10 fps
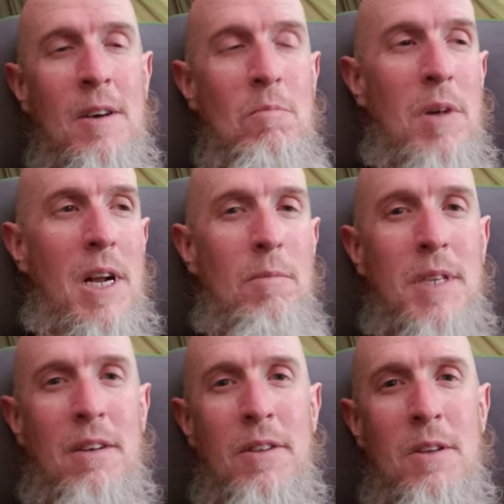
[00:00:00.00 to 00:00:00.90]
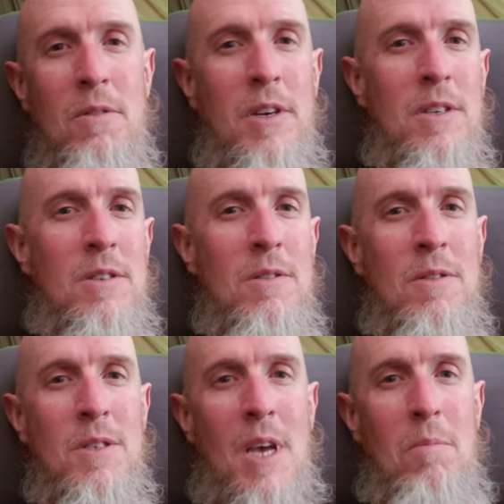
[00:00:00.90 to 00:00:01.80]
But I'm telling you what, as soon
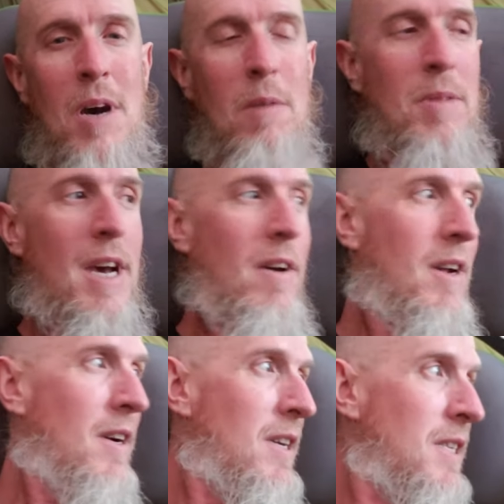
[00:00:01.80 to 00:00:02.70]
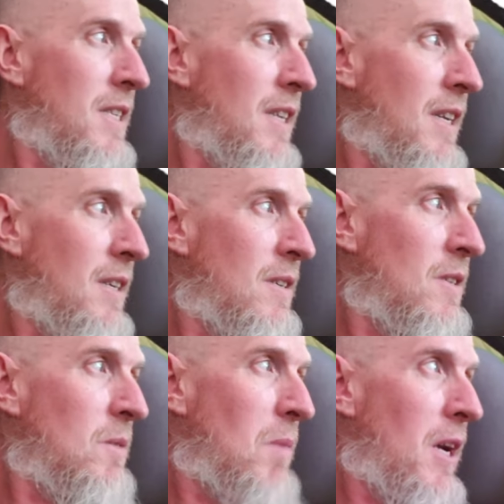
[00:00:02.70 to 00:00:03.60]
as I popped out here at uh,
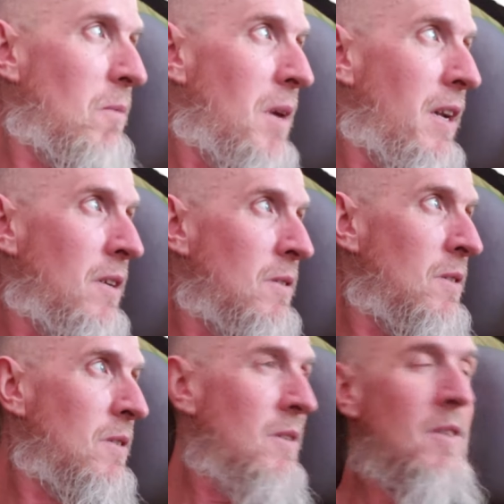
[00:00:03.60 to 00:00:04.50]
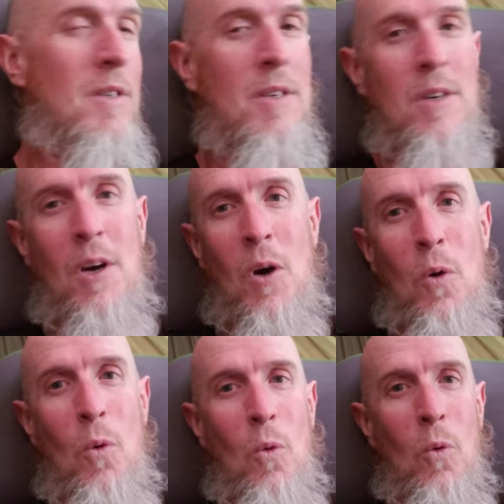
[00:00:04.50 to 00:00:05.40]
Spider Meadows,
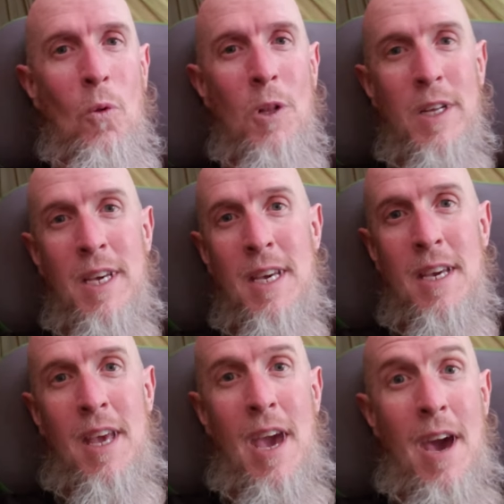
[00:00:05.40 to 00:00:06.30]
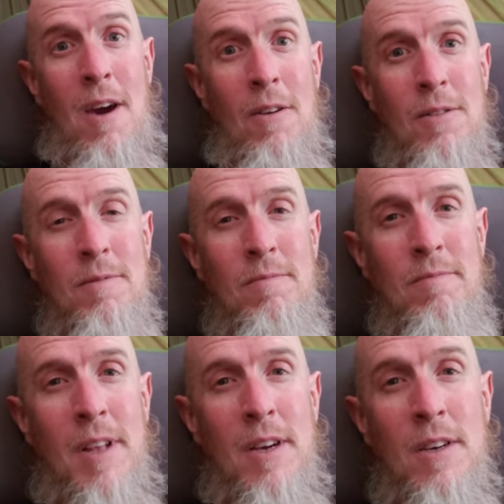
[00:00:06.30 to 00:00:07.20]
holy cow.
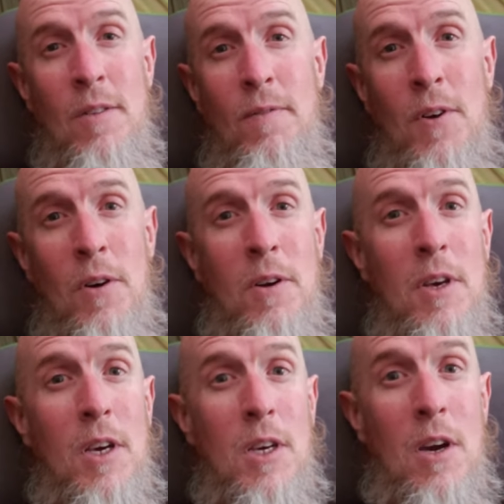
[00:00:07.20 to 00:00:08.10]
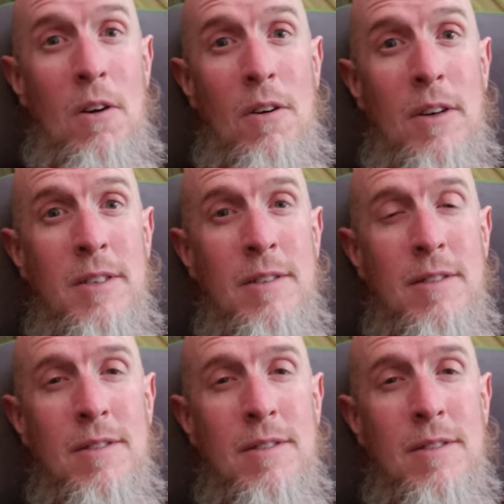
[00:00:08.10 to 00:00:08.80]
Funk gone.